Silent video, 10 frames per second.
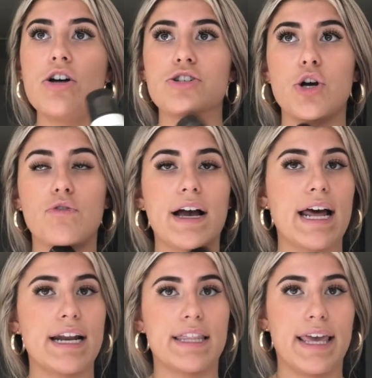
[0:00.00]
So right
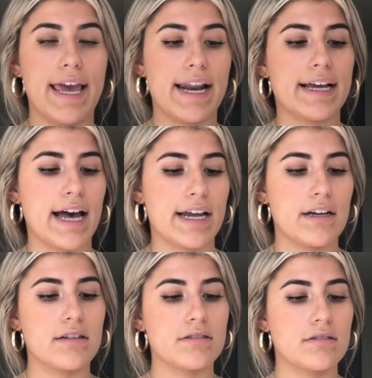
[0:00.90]
out of the gate, I kind
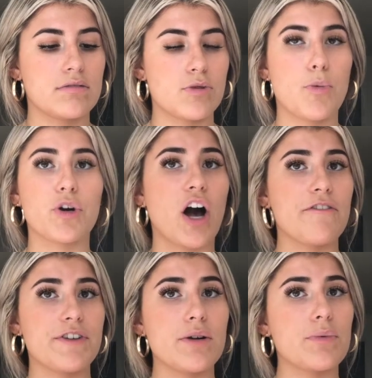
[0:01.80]
of was more
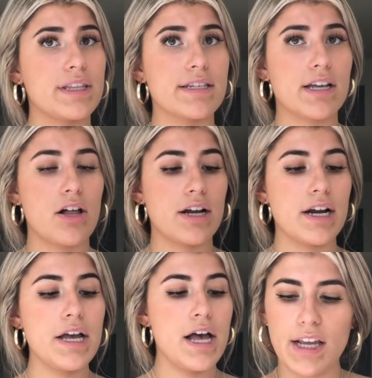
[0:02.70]
confident with this
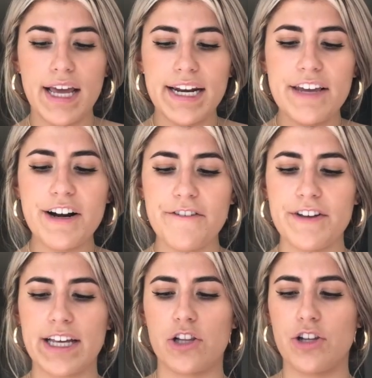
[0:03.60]
color. And even I
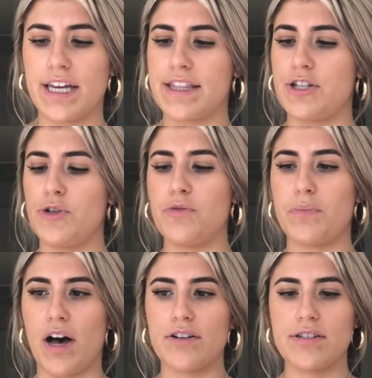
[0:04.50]
feel like looking at the 2
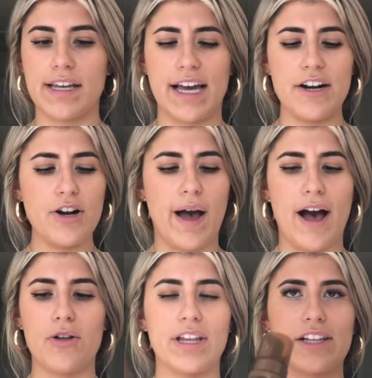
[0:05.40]
bottles, like I don't know
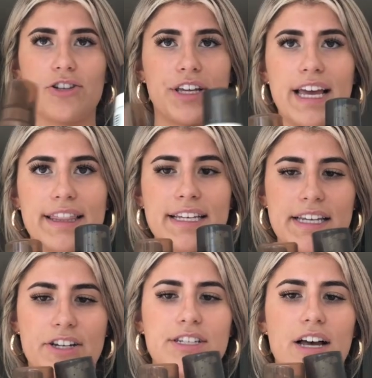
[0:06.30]
how, like looking at these,
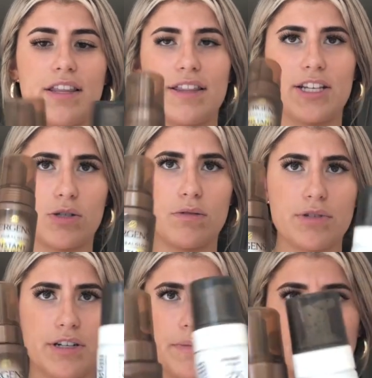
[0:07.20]
I could tell that this one was
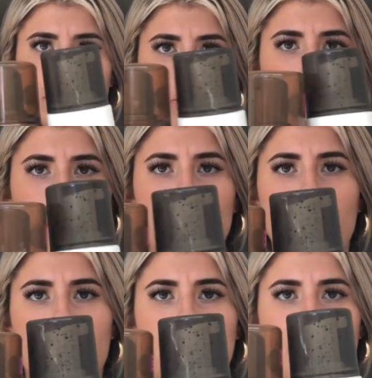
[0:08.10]
gonna be a little bit more
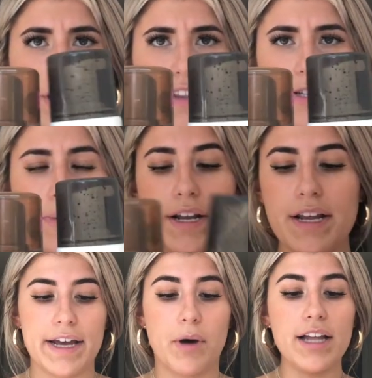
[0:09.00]
orange than this one.
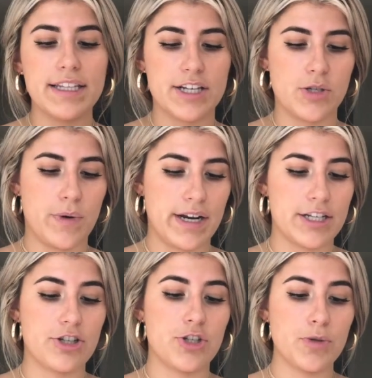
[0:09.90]
I bought this one
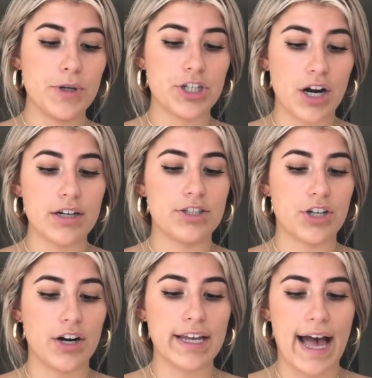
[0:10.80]
in Super Dark
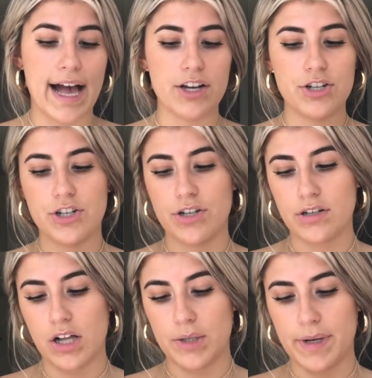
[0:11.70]
Ash,
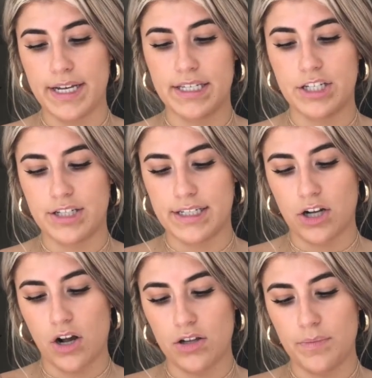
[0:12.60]
color-based
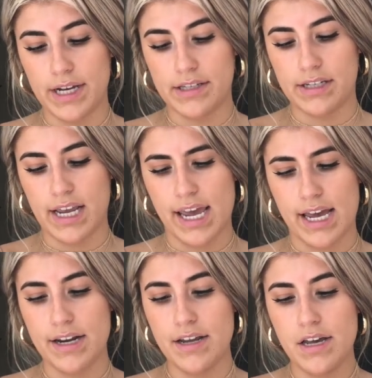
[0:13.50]

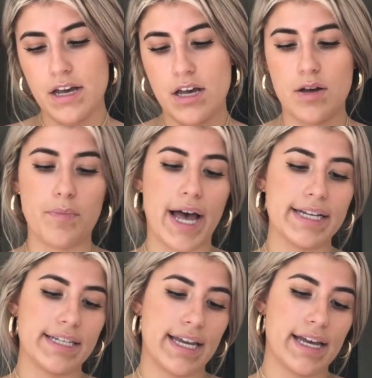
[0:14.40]
tan,
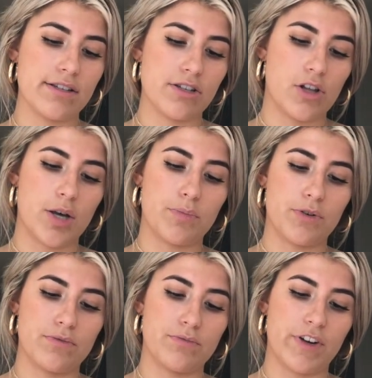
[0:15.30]
Mind Tan Salon
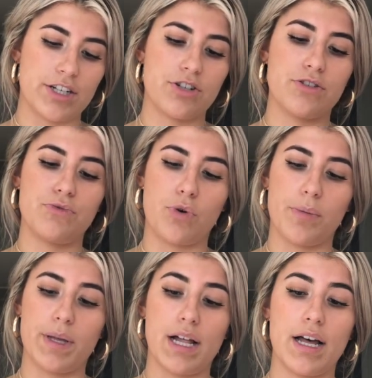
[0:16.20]
Professional
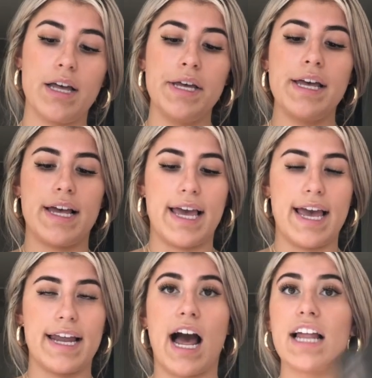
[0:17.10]
Formula,
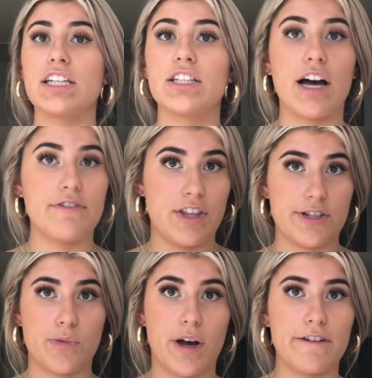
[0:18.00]
and I loved
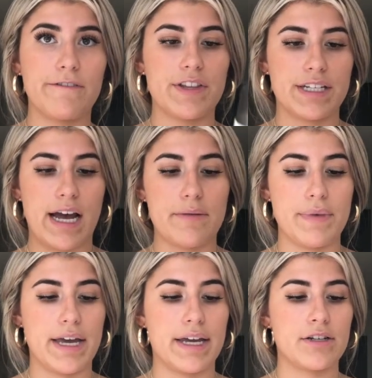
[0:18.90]
this one for the time being.